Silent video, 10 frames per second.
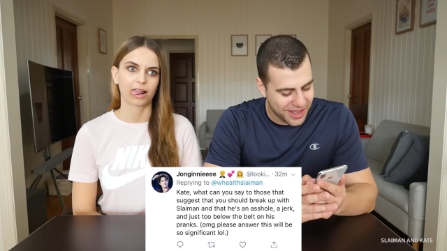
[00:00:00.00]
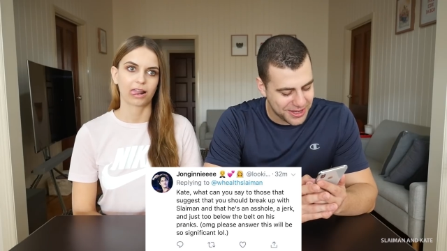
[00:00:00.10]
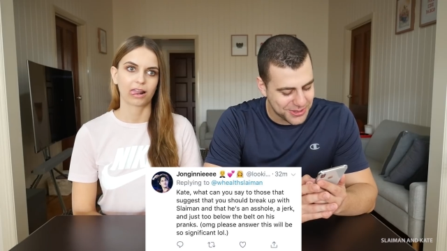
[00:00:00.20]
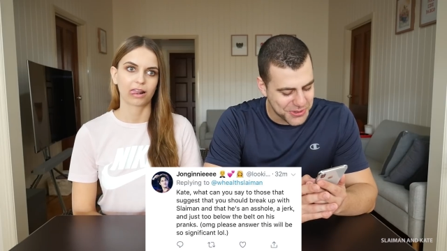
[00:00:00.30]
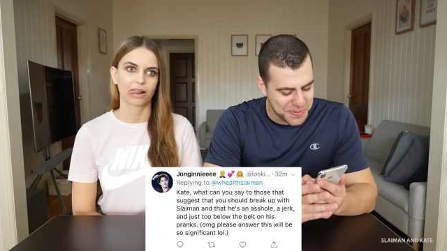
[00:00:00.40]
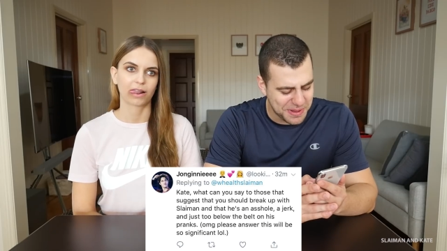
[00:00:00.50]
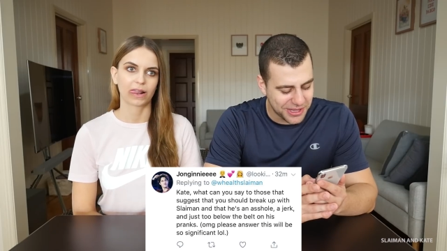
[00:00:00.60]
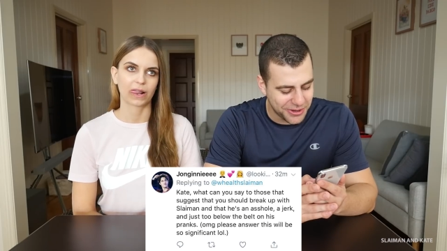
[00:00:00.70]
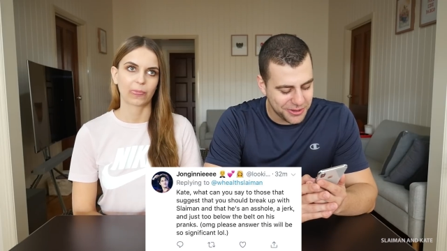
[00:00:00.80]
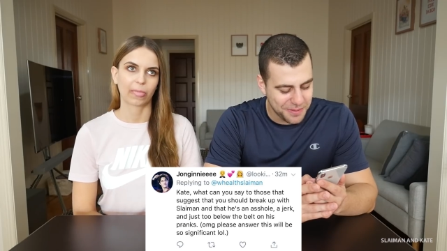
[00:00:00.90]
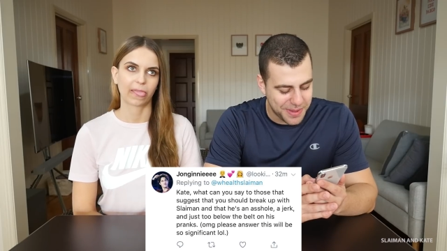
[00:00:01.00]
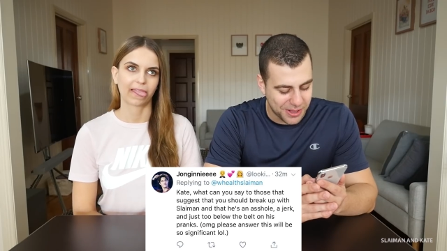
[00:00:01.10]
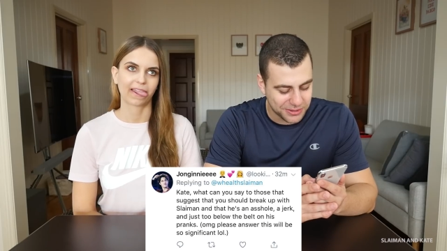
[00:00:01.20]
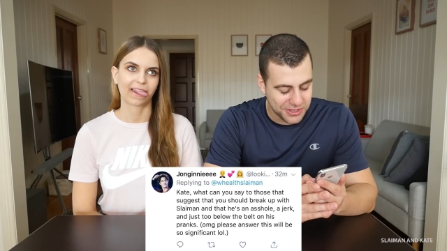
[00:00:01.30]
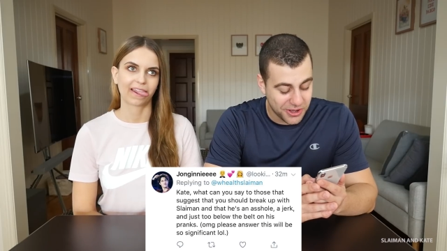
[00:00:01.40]
Speaker 1: and too below the
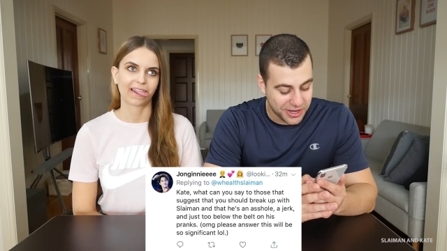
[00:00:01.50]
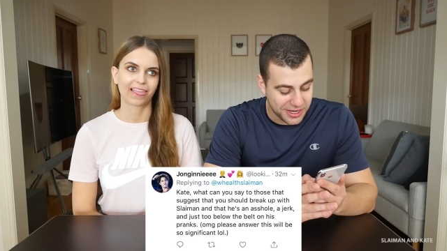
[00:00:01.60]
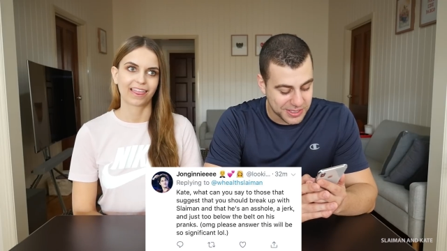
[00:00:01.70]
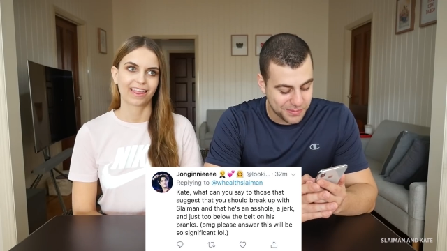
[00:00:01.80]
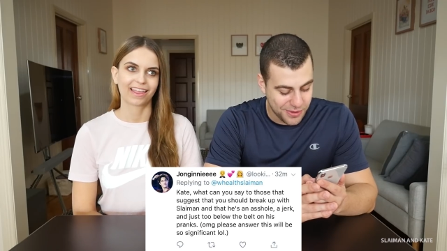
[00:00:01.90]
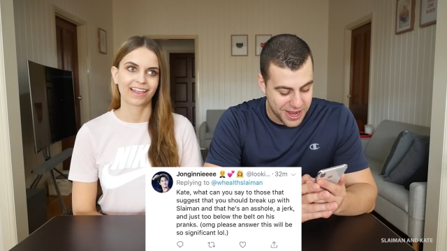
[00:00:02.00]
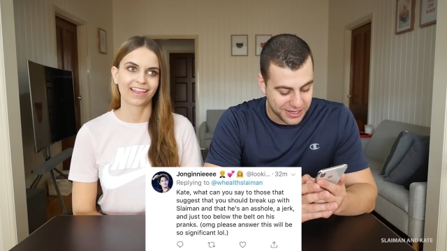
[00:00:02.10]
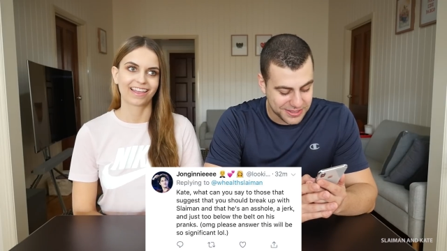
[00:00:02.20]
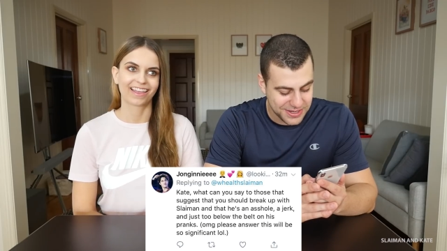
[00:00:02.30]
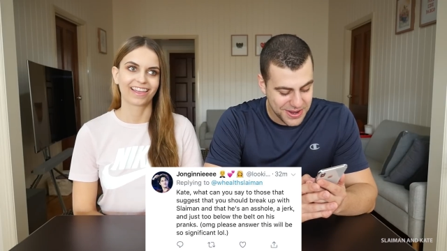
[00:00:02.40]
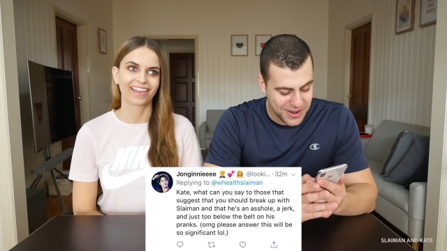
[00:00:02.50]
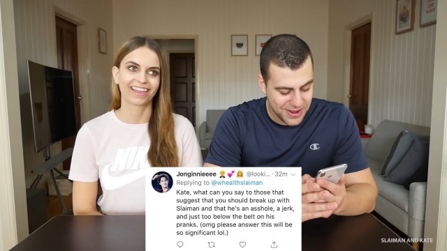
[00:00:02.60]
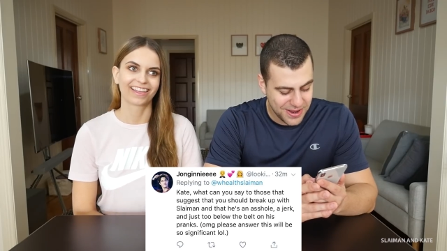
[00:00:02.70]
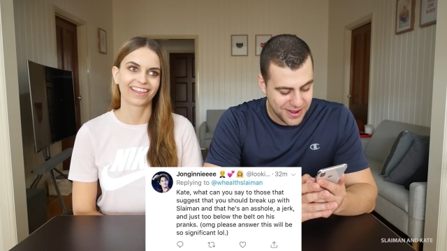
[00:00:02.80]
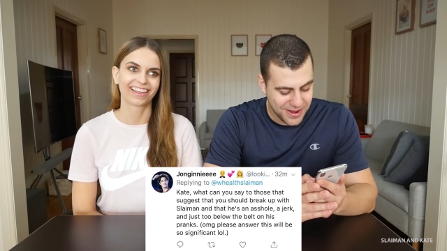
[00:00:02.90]
belt on his pranks?
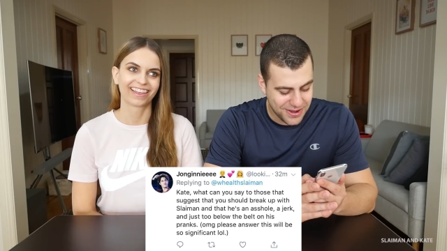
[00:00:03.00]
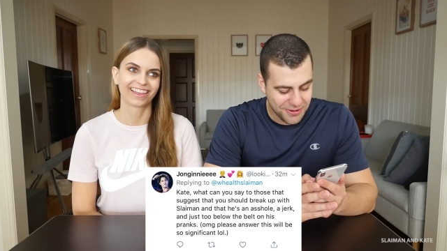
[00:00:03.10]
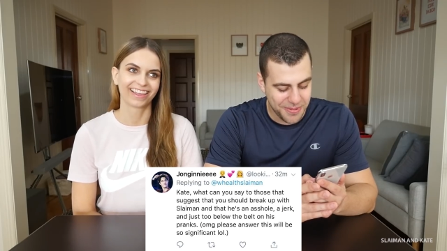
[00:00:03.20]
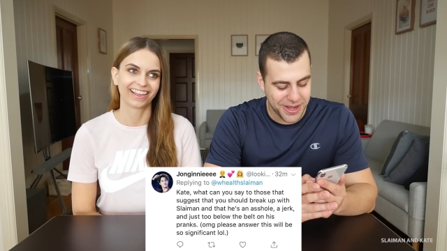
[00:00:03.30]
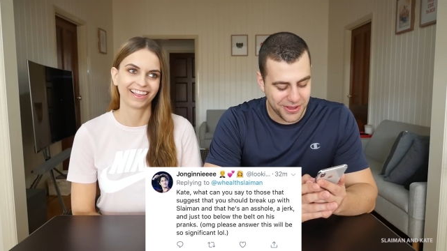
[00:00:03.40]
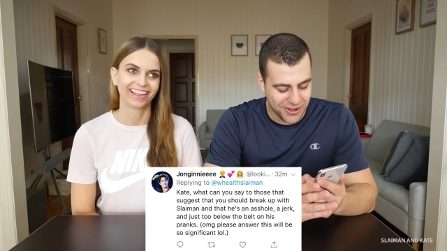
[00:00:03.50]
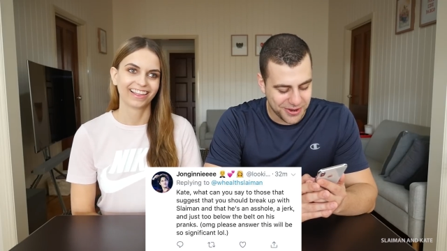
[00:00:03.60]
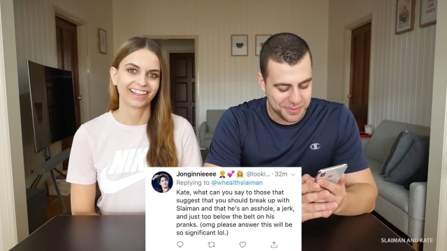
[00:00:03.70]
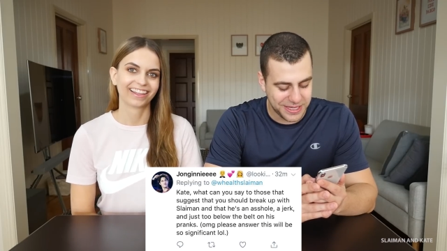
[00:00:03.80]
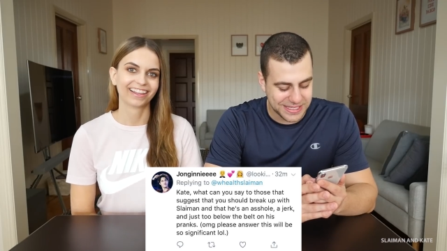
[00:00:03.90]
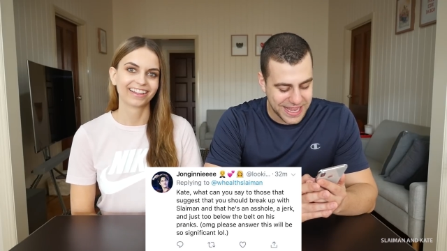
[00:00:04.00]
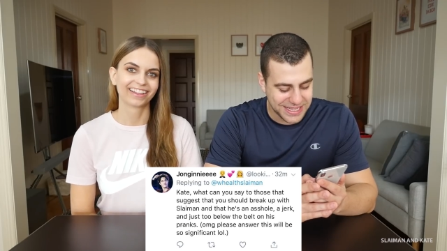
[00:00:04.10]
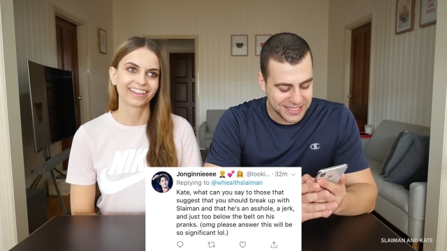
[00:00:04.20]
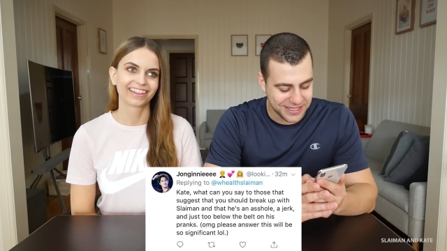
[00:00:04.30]
Oh my god, please answer